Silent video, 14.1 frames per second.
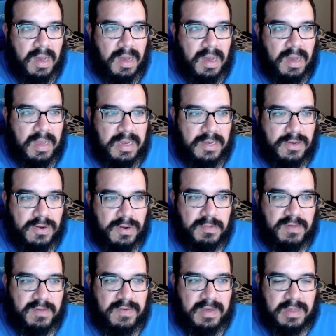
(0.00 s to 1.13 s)
in terms
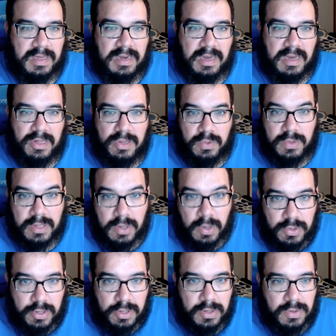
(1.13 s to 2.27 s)
of his connections with
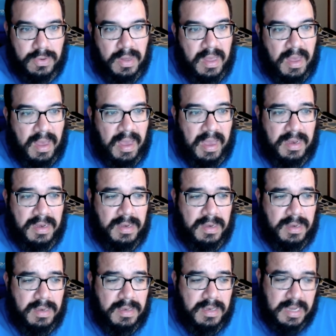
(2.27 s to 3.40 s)
Khonshu, and
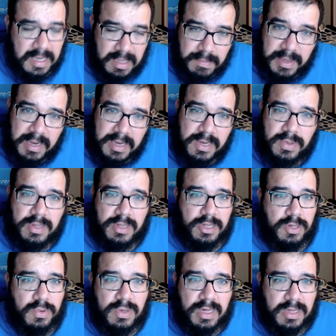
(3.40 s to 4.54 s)
digs a bit into his
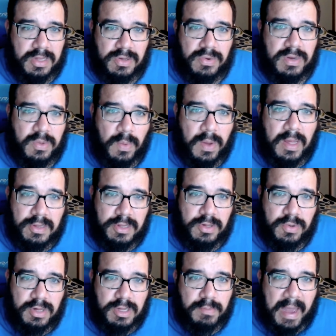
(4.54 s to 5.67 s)
Jewish history as well, his
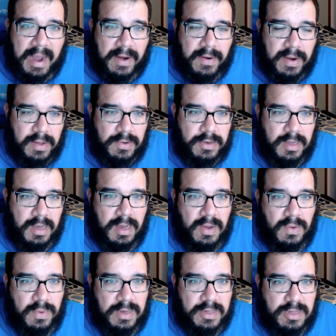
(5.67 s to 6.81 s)
Jewish background,
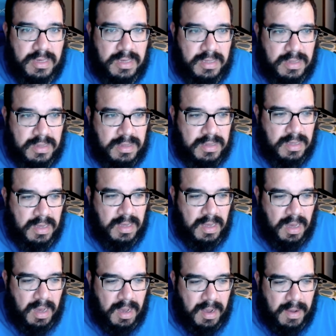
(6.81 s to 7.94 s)
which is
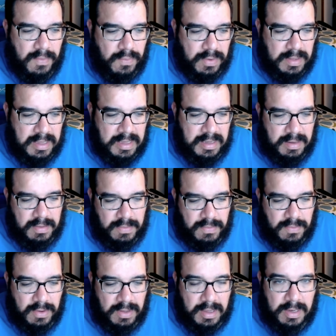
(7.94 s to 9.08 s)
really,
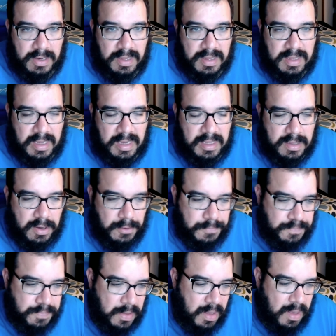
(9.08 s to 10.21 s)
really good to see. So
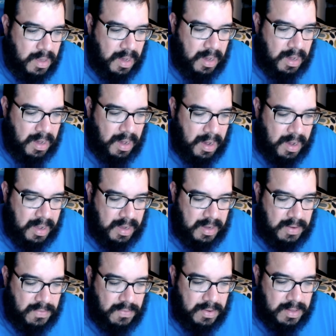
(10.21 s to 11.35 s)
I
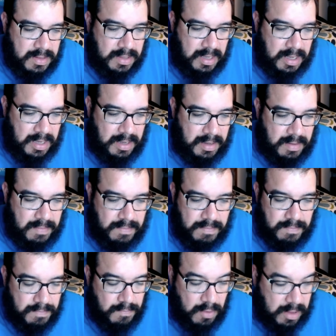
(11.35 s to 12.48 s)
was a
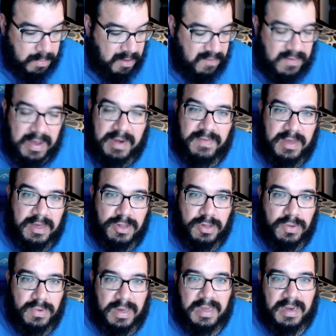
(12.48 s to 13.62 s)
really big fan of the
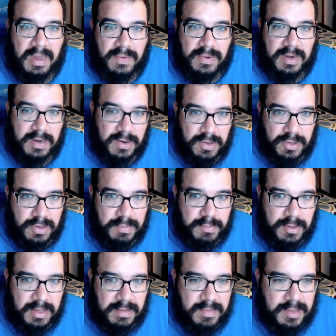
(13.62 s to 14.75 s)
issue, and I would encourage you to pull
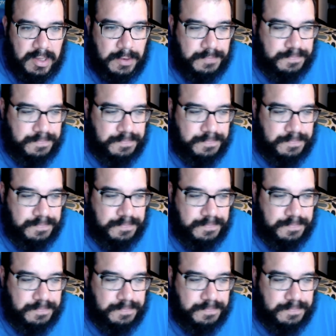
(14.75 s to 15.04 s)
it. So